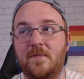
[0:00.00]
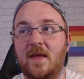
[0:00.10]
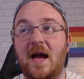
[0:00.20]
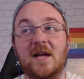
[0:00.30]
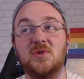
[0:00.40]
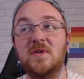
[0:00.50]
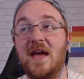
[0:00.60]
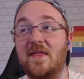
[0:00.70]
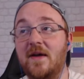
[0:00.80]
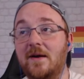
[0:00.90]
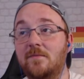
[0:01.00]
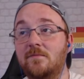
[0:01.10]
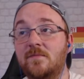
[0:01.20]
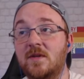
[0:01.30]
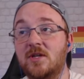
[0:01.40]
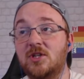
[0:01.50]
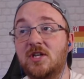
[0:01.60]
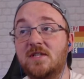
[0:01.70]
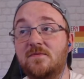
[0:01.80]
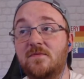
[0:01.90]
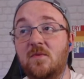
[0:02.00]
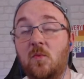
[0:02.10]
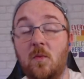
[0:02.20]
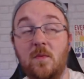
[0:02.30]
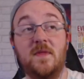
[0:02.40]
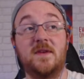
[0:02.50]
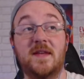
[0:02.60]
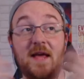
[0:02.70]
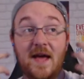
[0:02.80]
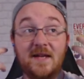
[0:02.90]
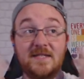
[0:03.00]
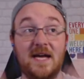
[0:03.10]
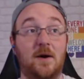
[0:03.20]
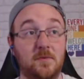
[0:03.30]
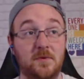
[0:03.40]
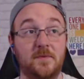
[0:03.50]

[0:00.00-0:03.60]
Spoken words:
I do get that. She's the one with the hair down.